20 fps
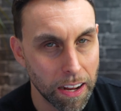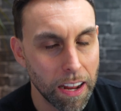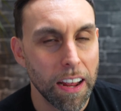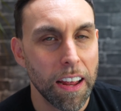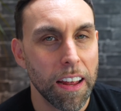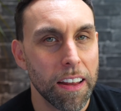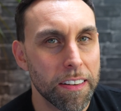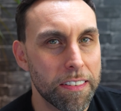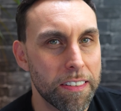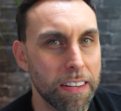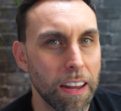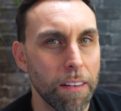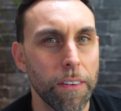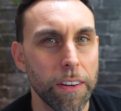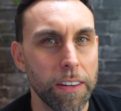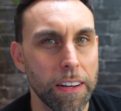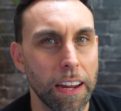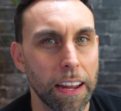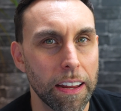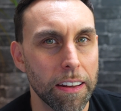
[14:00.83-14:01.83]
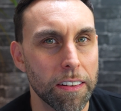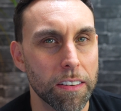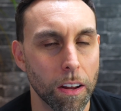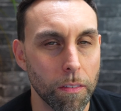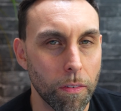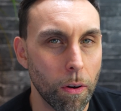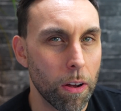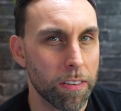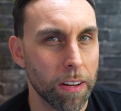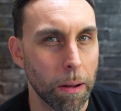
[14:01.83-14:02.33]
7 years of
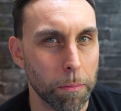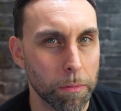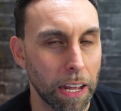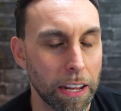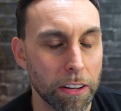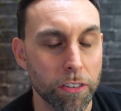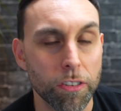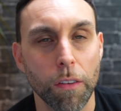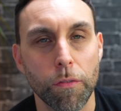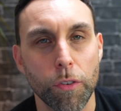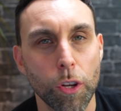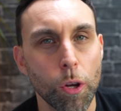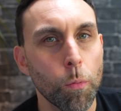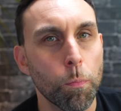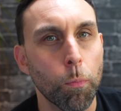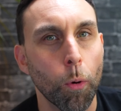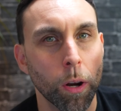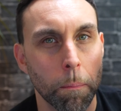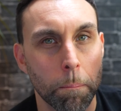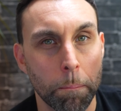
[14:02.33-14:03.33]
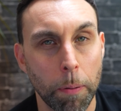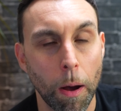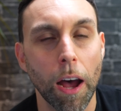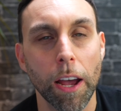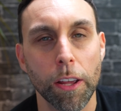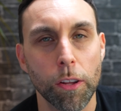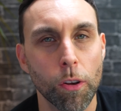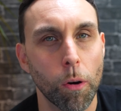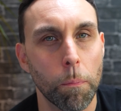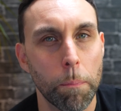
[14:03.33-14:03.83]
OS updates. So if you want to buy
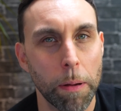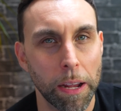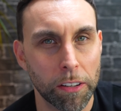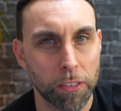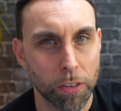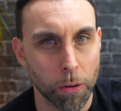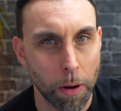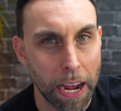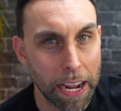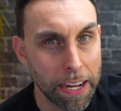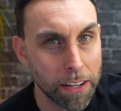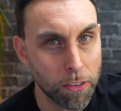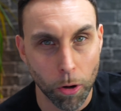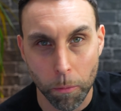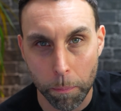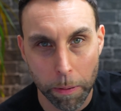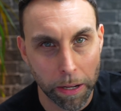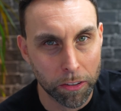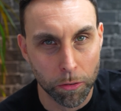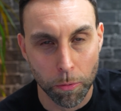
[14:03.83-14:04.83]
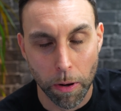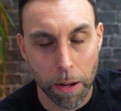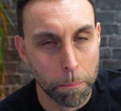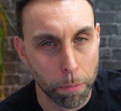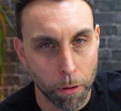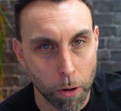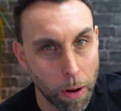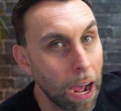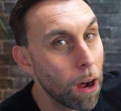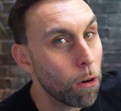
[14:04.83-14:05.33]
your Pixel 8 or Pixel 8
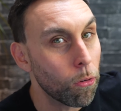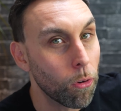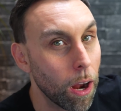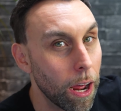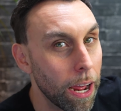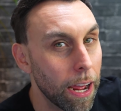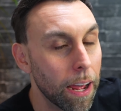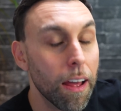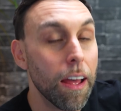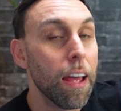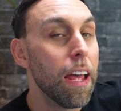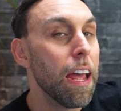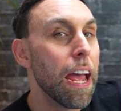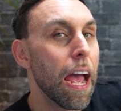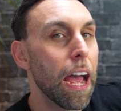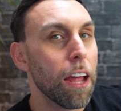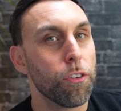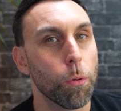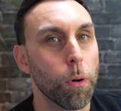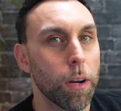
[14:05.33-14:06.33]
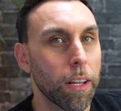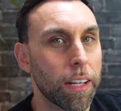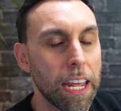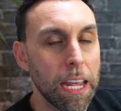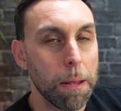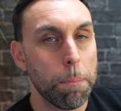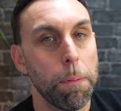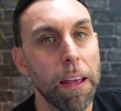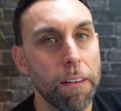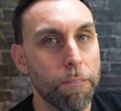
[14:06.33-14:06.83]
Pro outright and you want to
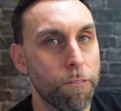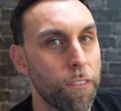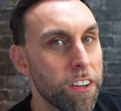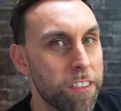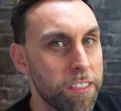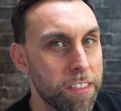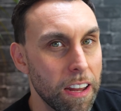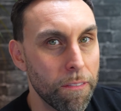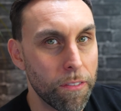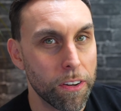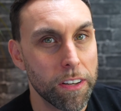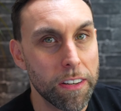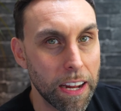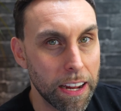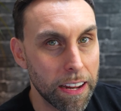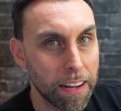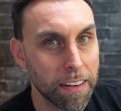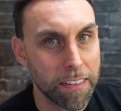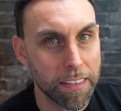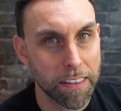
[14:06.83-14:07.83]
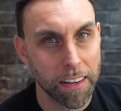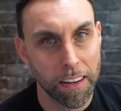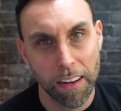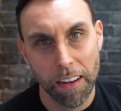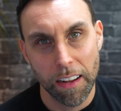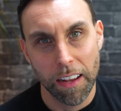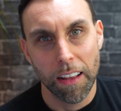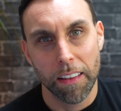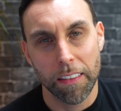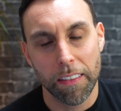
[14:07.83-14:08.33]
keep it for 7 years,
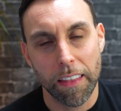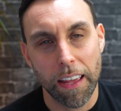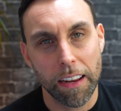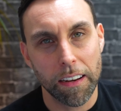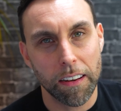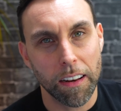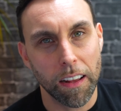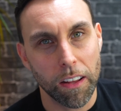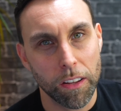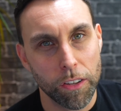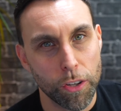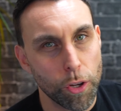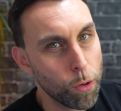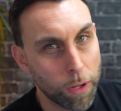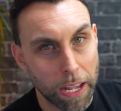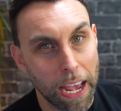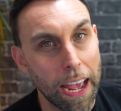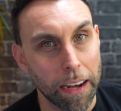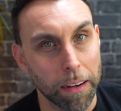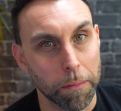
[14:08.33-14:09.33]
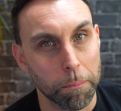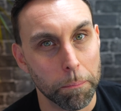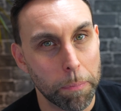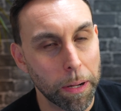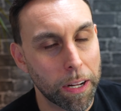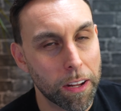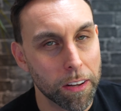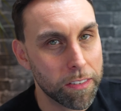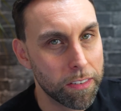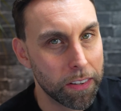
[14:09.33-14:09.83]
then you can,
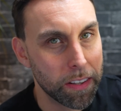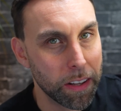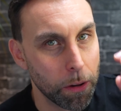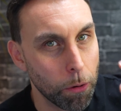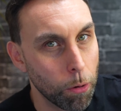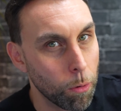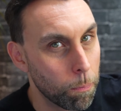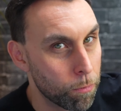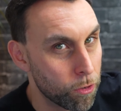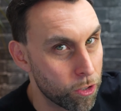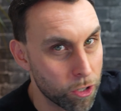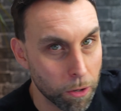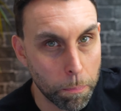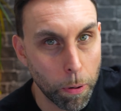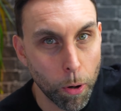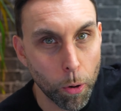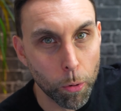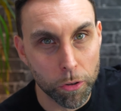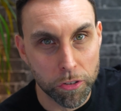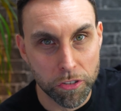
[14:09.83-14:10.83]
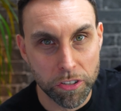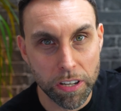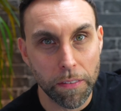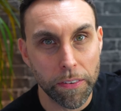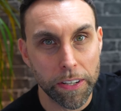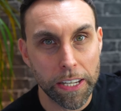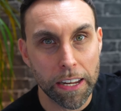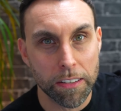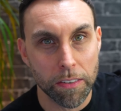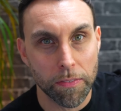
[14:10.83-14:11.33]
because it will support 7
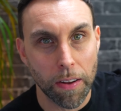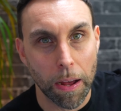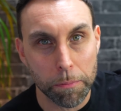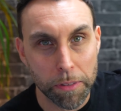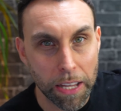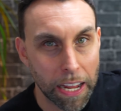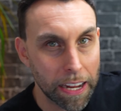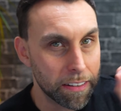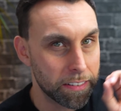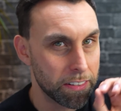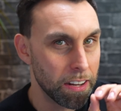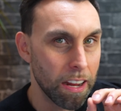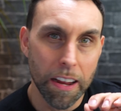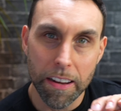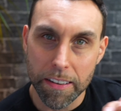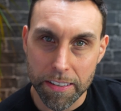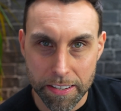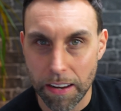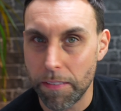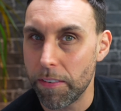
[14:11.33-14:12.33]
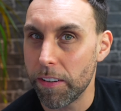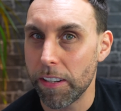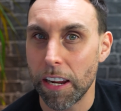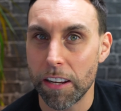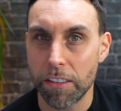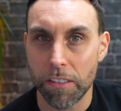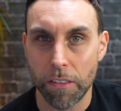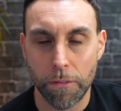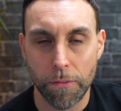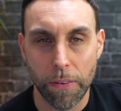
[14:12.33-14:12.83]
years of updates, 7
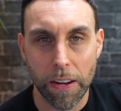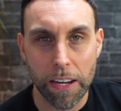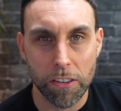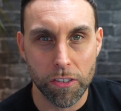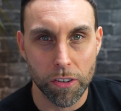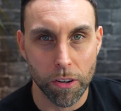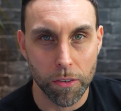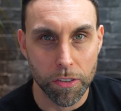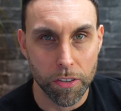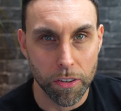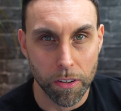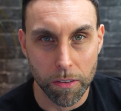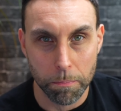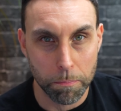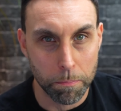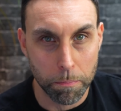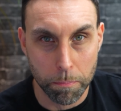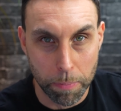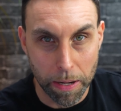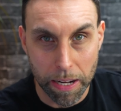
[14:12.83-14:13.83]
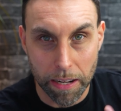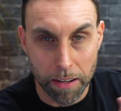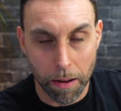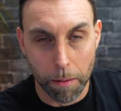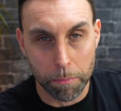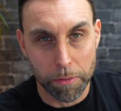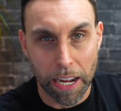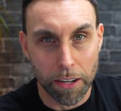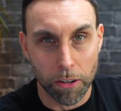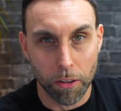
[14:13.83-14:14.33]
years of features being
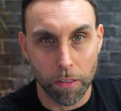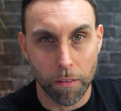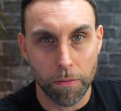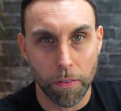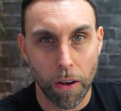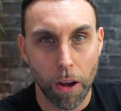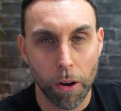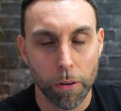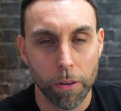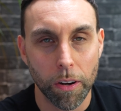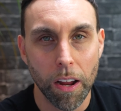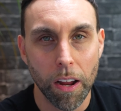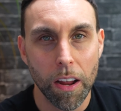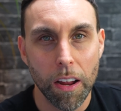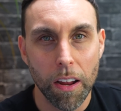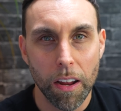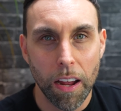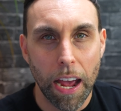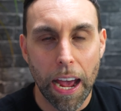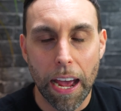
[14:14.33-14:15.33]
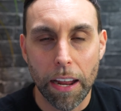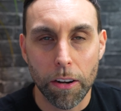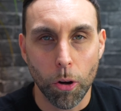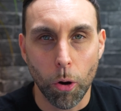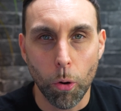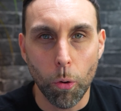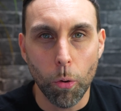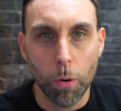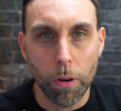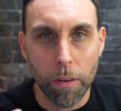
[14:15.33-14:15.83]
updated on the phone, and
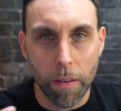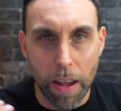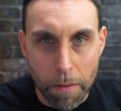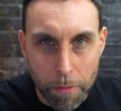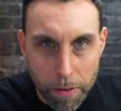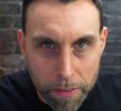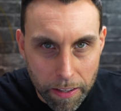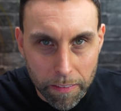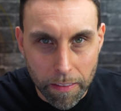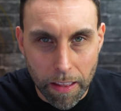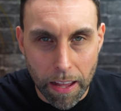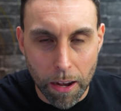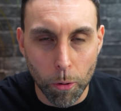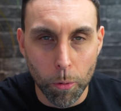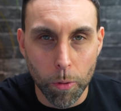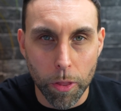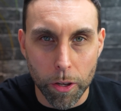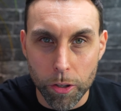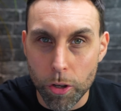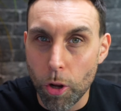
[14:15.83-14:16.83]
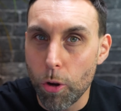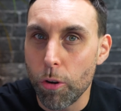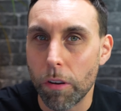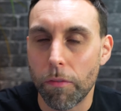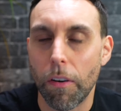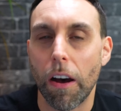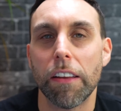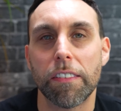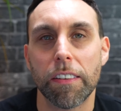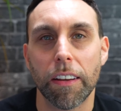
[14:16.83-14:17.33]
everything that all the new
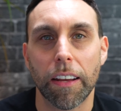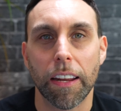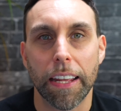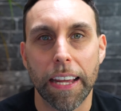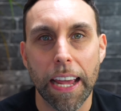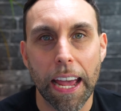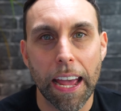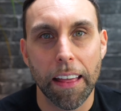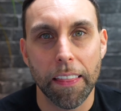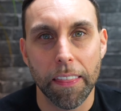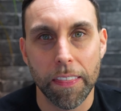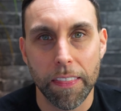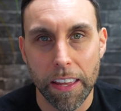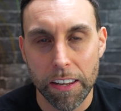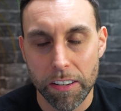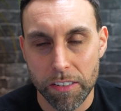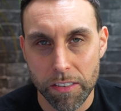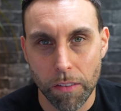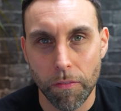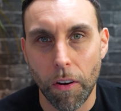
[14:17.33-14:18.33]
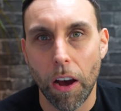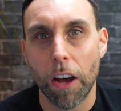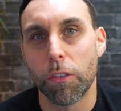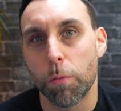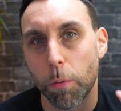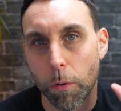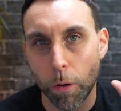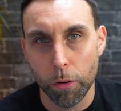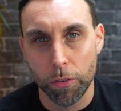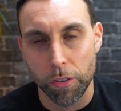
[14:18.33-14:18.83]
devices are going to get. This device
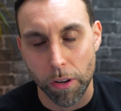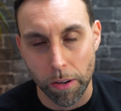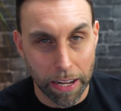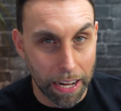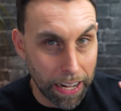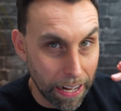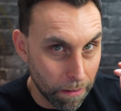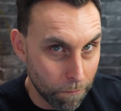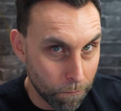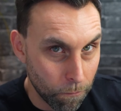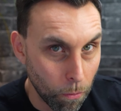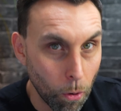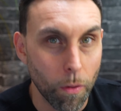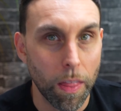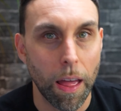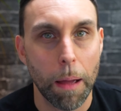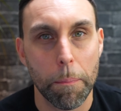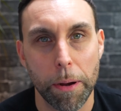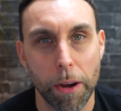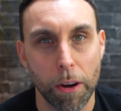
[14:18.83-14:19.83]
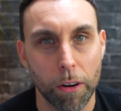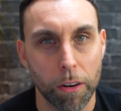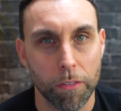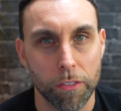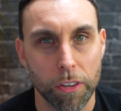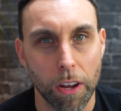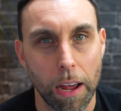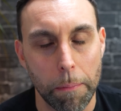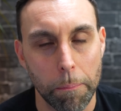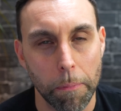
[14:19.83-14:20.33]
will also get it for that period of
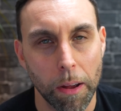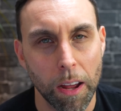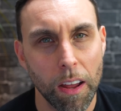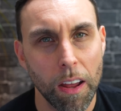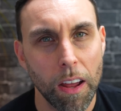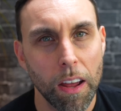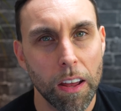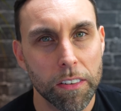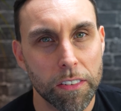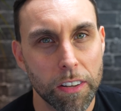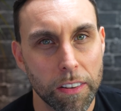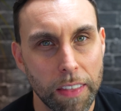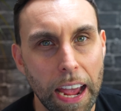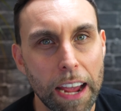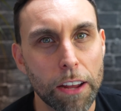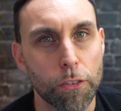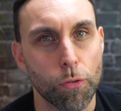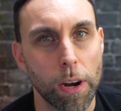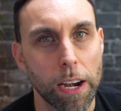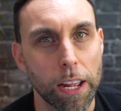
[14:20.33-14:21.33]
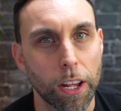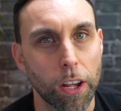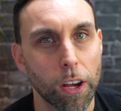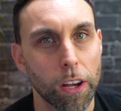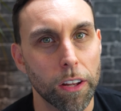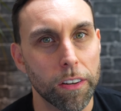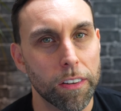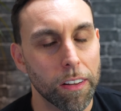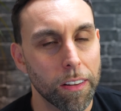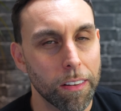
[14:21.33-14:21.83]
time. So that is really
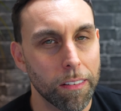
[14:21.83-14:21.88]
good.